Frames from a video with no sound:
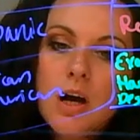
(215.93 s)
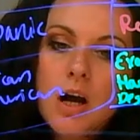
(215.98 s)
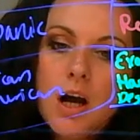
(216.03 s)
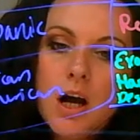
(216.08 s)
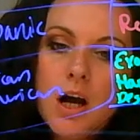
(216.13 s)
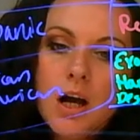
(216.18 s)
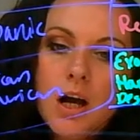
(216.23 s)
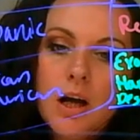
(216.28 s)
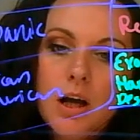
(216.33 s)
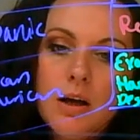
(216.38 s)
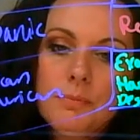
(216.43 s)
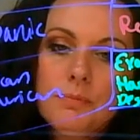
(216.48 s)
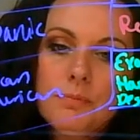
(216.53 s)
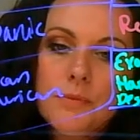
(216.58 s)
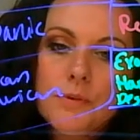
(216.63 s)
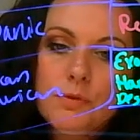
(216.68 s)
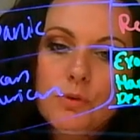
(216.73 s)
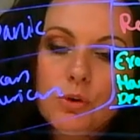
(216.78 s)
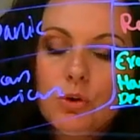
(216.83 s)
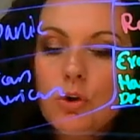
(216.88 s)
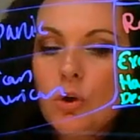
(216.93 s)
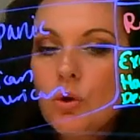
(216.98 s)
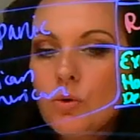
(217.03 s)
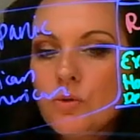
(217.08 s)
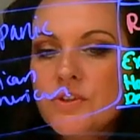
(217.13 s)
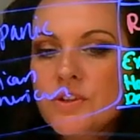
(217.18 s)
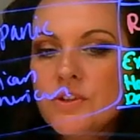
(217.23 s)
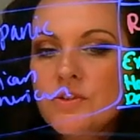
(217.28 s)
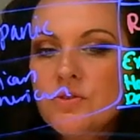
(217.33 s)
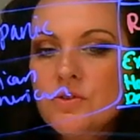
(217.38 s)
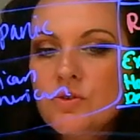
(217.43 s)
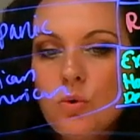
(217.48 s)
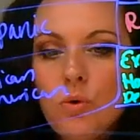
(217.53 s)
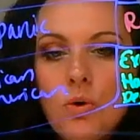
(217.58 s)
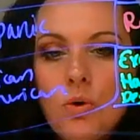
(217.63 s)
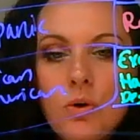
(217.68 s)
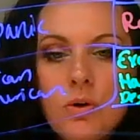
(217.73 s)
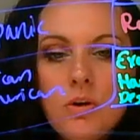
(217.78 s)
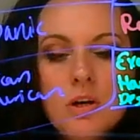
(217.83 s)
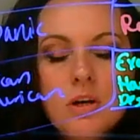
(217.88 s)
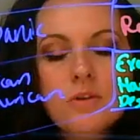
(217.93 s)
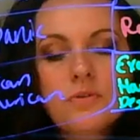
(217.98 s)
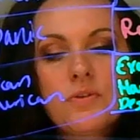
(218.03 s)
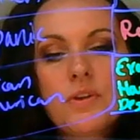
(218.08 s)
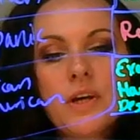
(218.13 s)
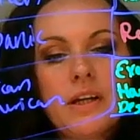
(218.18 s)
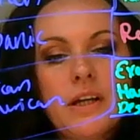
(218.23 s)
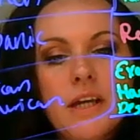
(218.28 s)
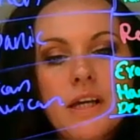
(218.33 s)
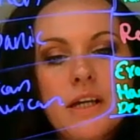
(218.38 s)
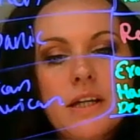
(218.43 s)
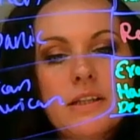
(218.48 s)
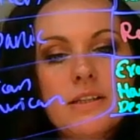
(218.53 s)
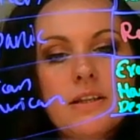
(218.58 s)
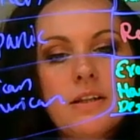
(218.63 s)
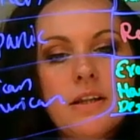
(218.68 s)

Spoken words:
girls in schools that get